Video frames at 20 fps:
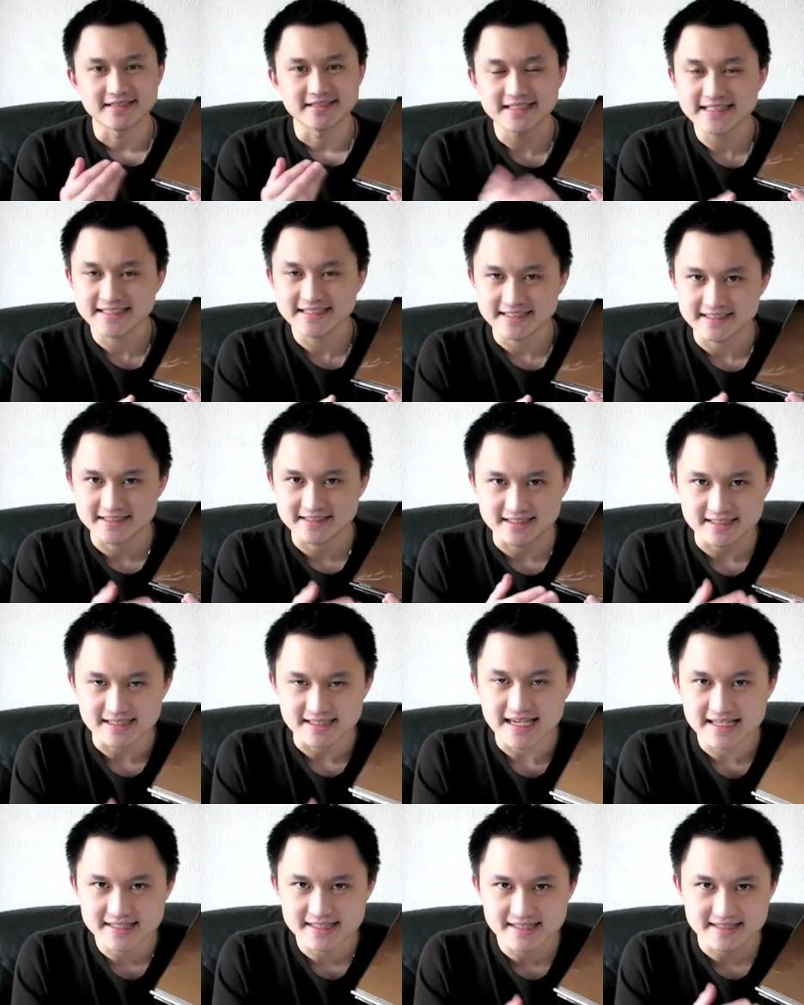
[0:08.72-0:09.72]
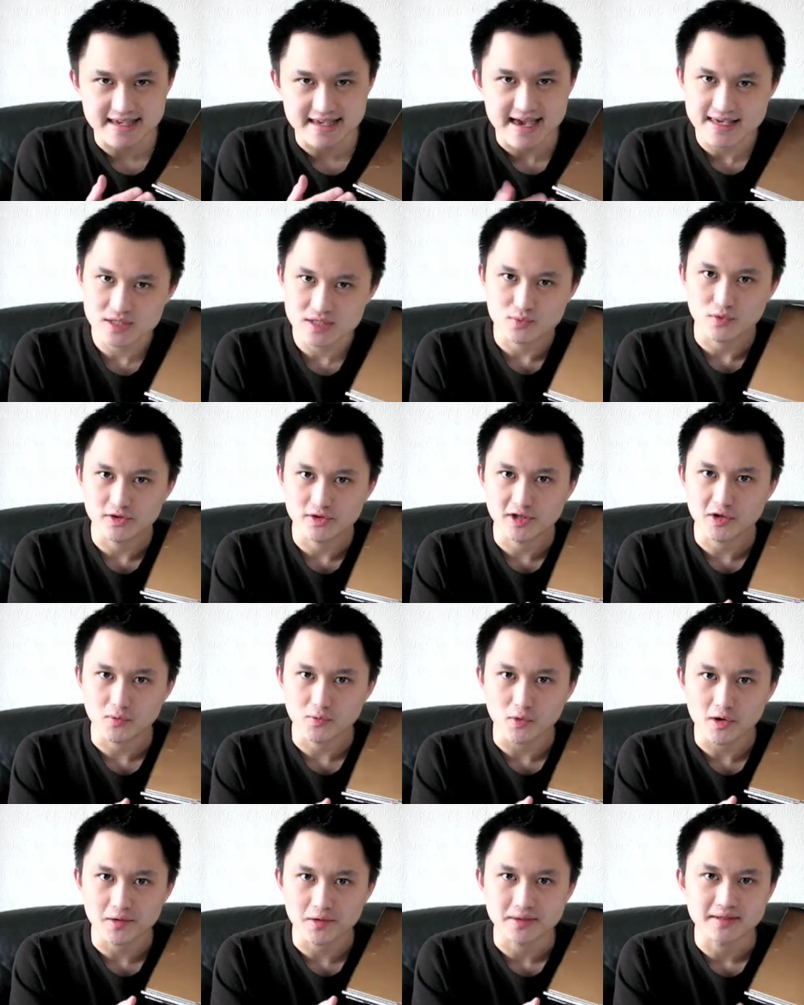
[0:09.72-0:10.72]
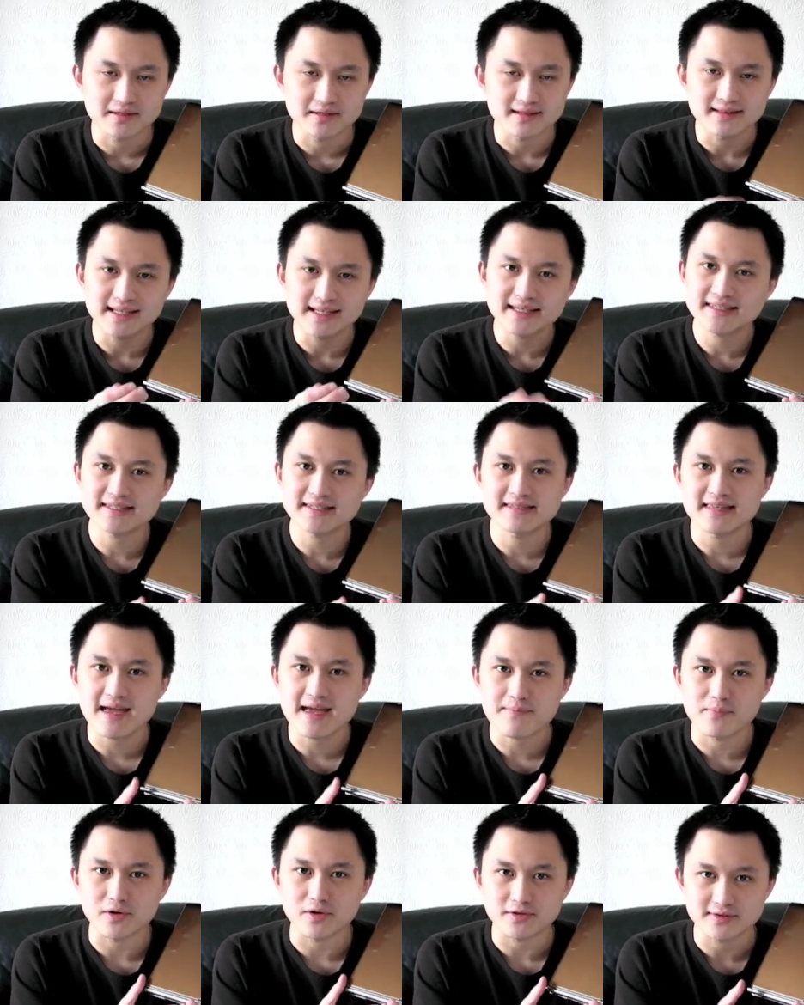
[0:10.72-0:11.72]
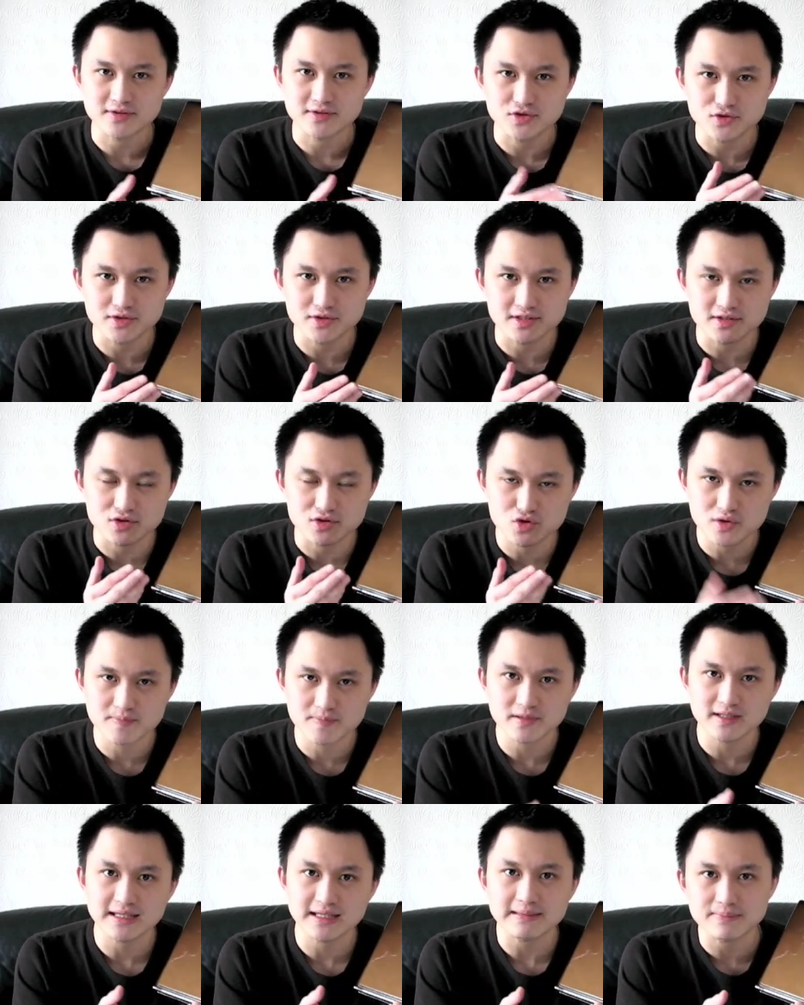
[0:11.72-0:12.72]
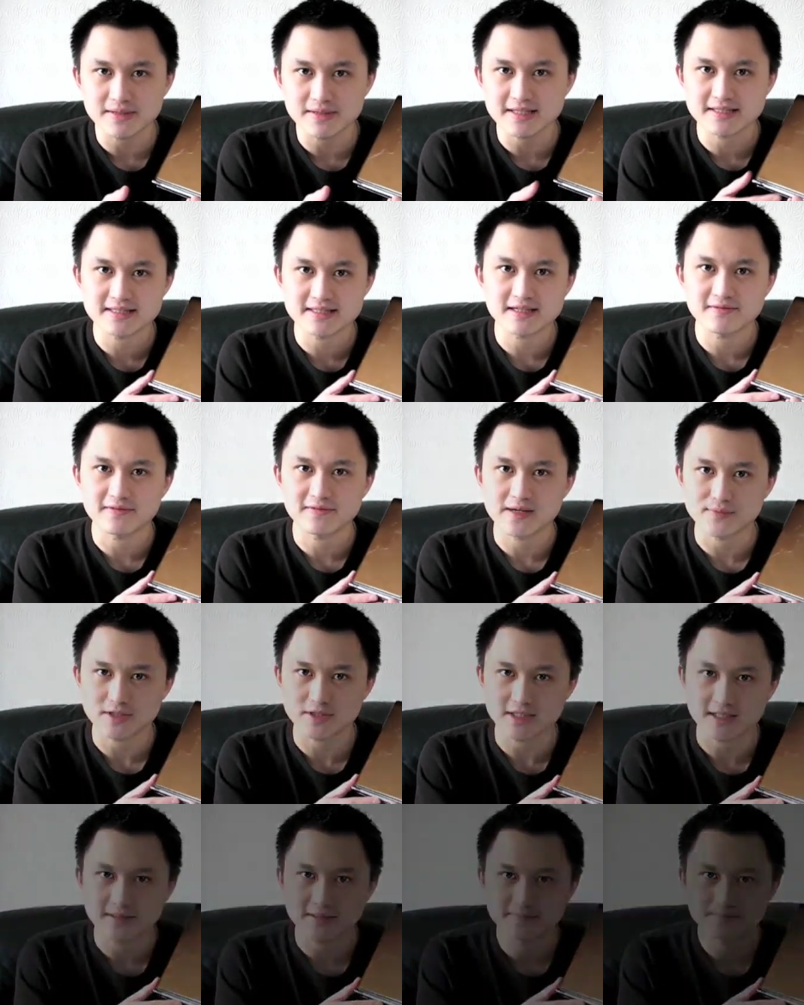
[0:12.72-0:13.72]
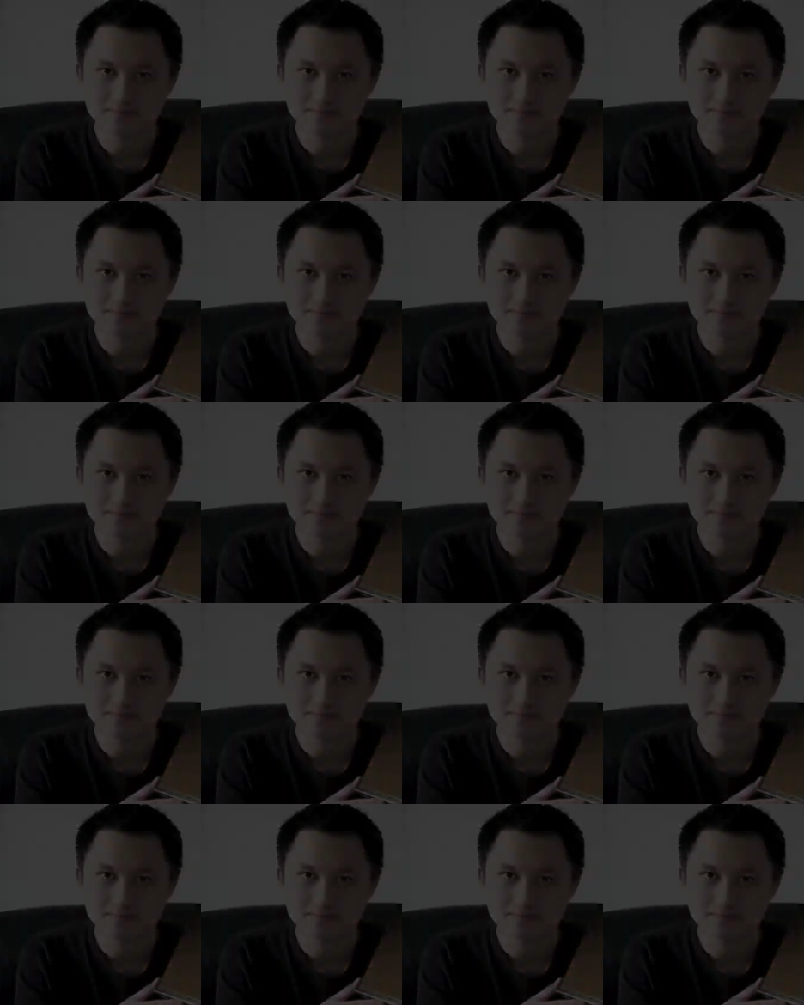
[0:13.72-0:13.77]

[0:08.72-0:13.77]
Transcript: this is the Asus S101, the latest netbook to join the EEE PC family.